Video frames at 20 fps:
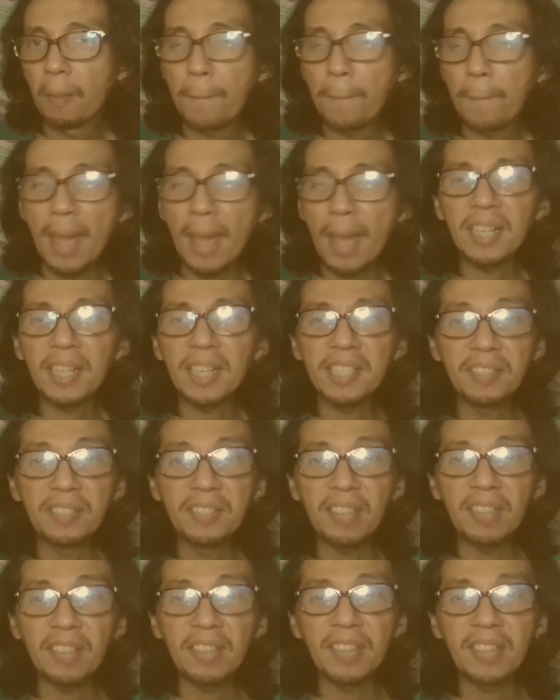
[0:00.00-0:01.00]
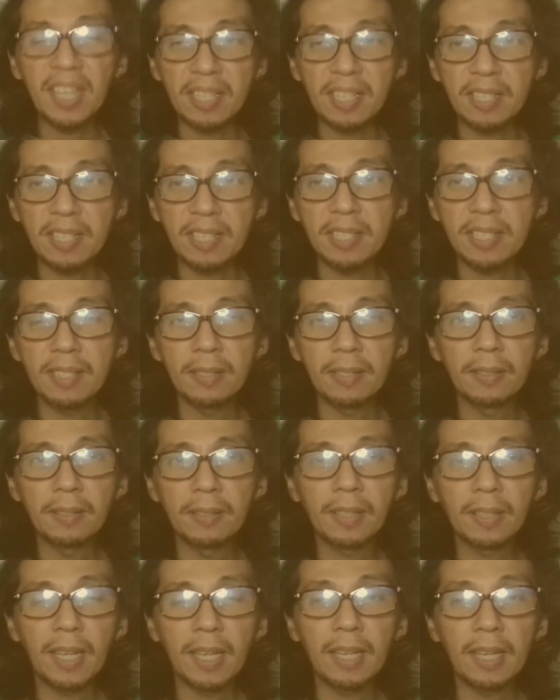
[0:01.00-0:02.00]
Paradise did this.
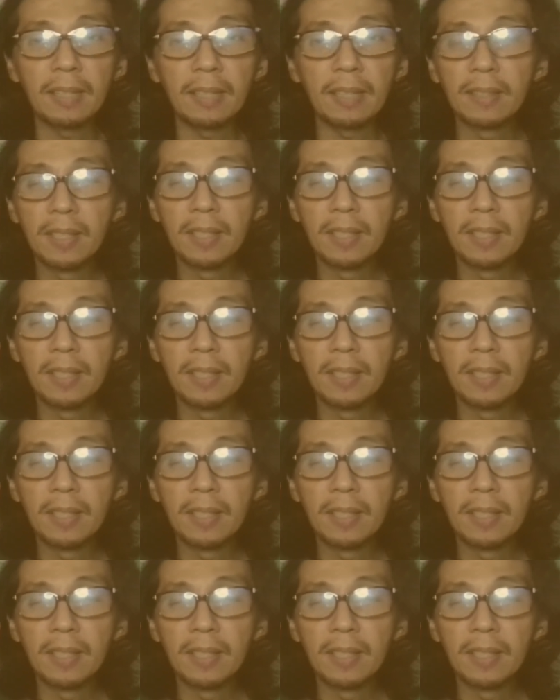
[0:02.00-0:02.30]
Okay.